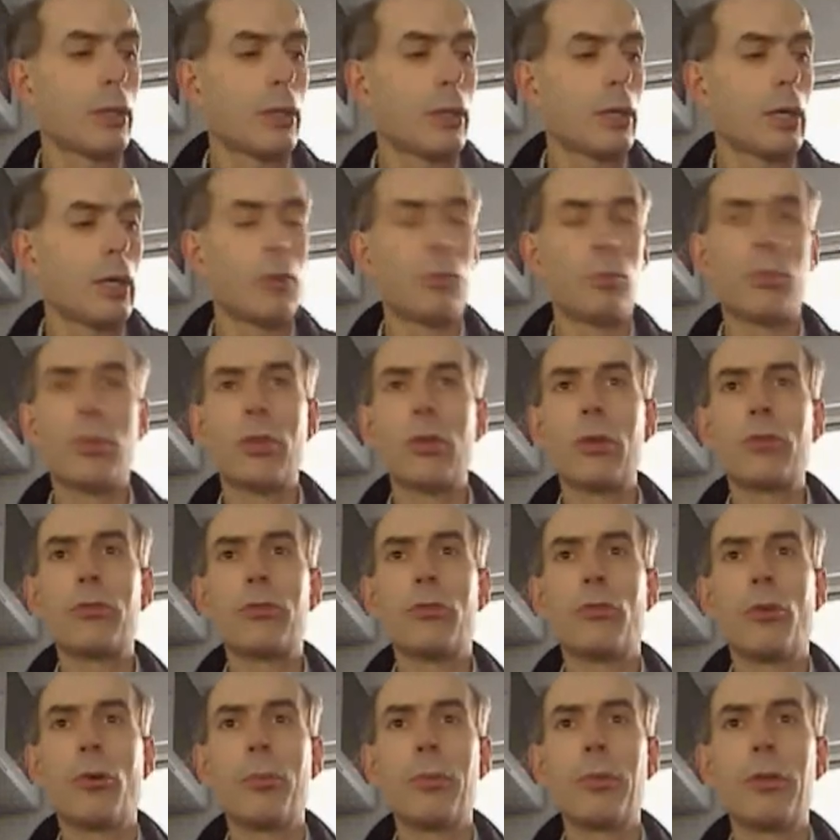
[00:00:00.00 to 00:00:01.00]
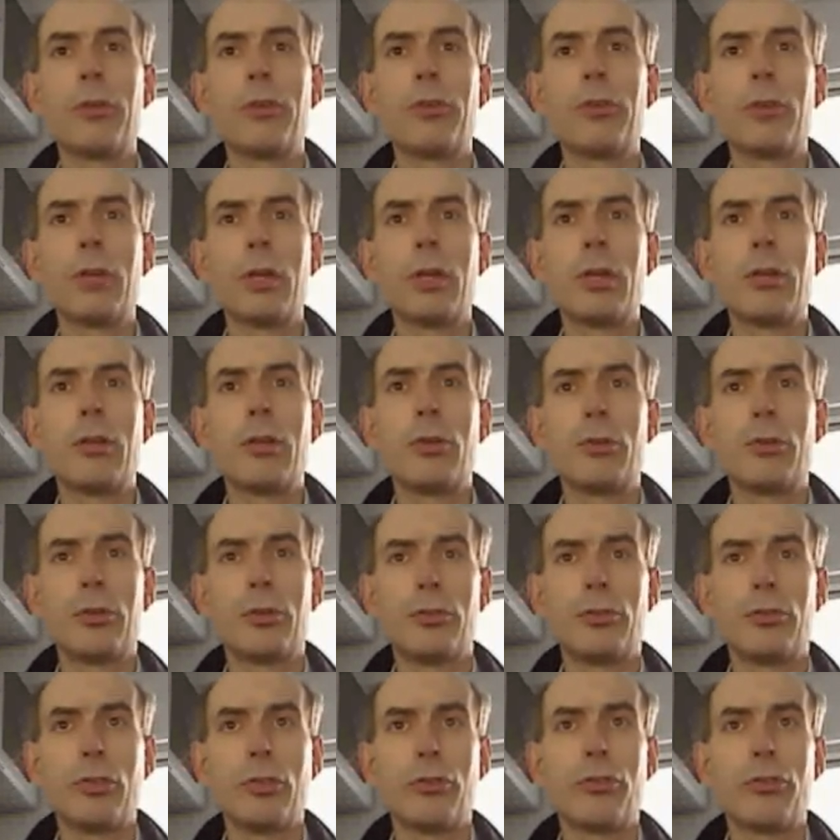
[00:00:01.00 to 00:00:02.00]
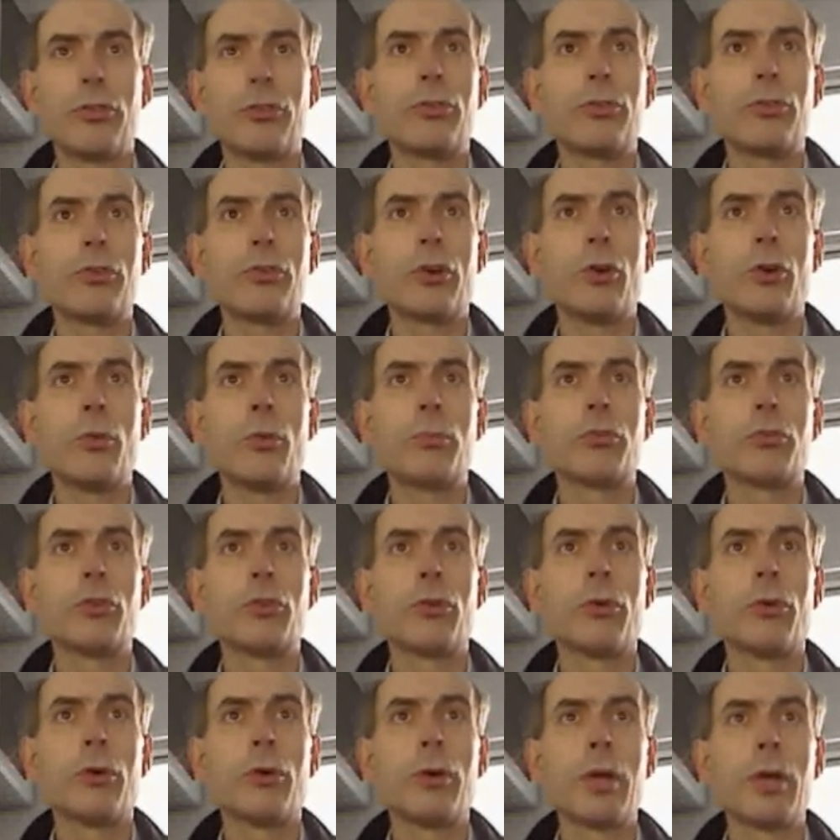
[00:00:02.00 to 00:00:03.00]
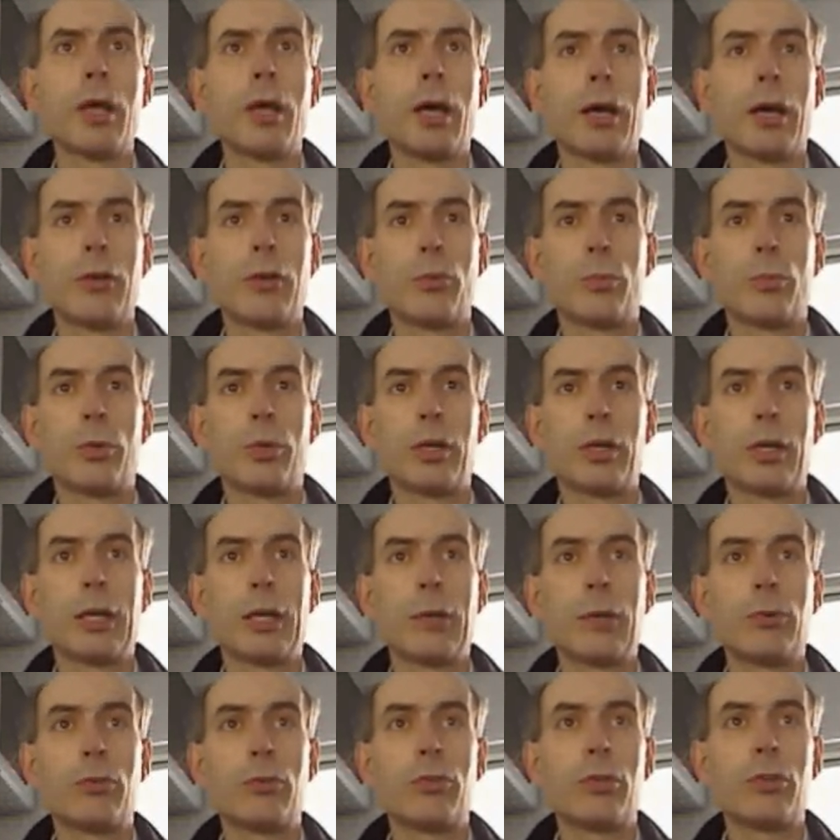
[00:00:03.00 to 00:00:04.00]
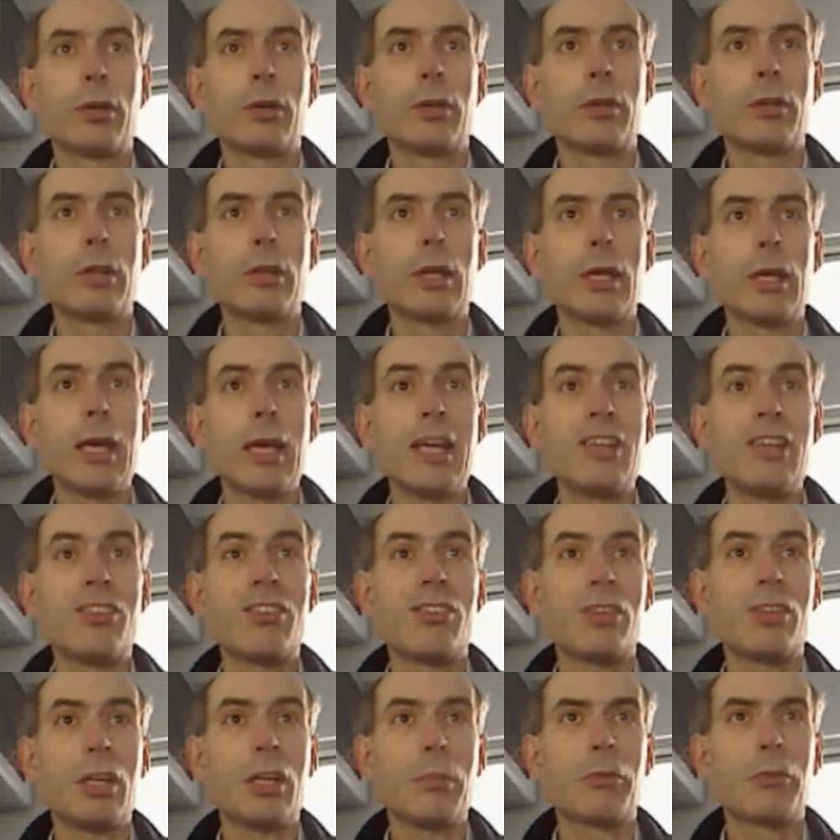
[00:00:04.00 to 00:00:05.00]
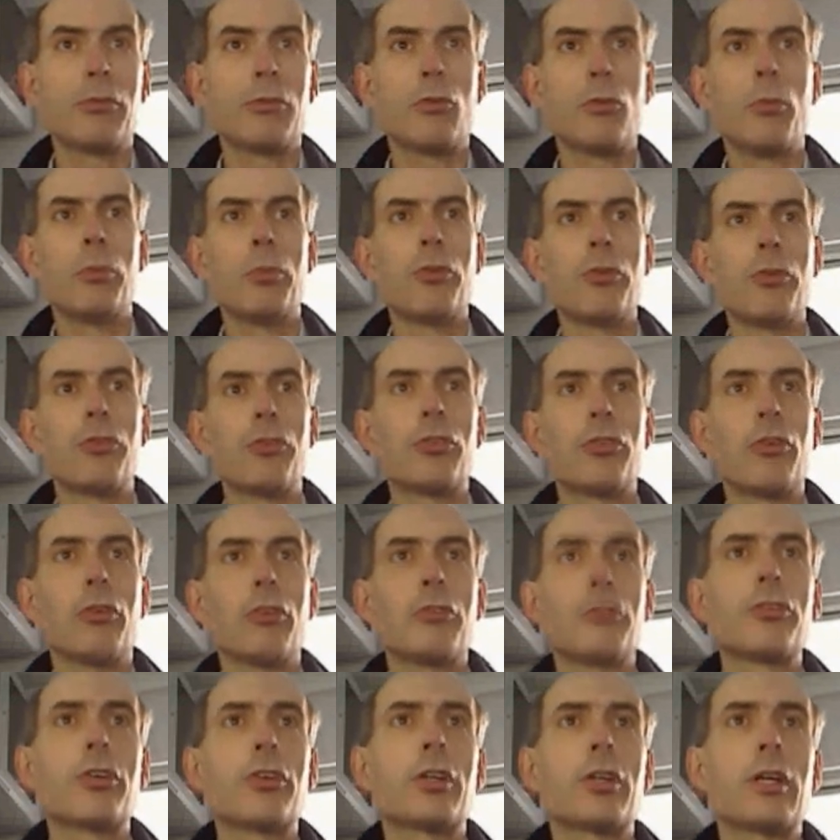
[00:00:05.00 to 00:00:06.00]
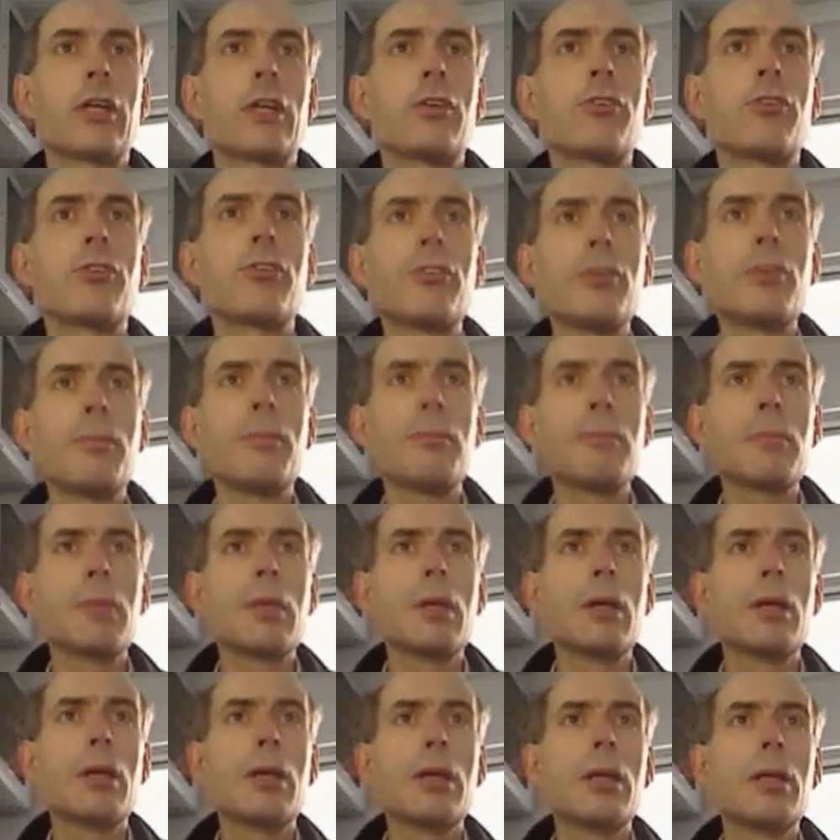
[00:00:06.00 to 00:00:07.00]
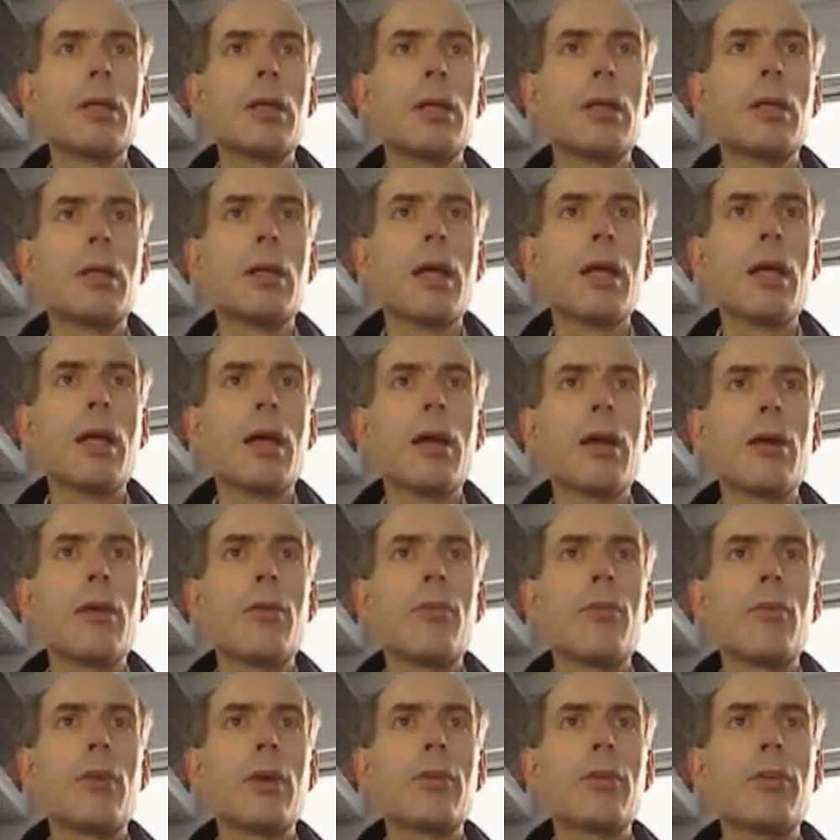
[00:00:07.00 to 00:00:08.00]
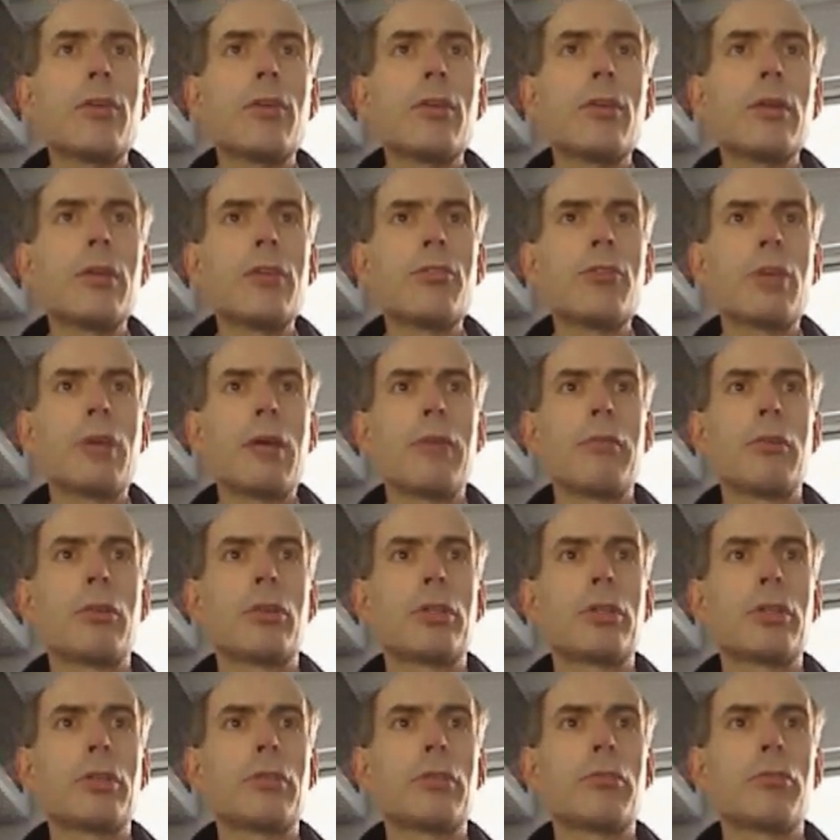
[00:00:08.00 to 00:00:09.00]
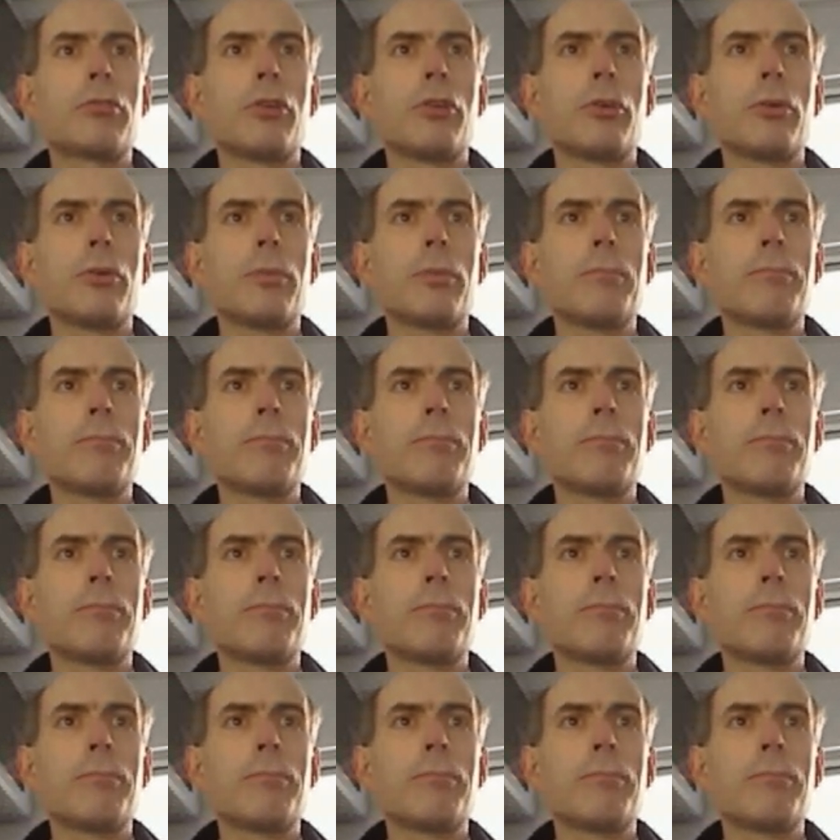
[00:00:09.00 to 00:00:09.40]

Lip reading: And with those formulas you can just use Ohm's law and work out the AC performance of circuits. Right, let's have a look at a few.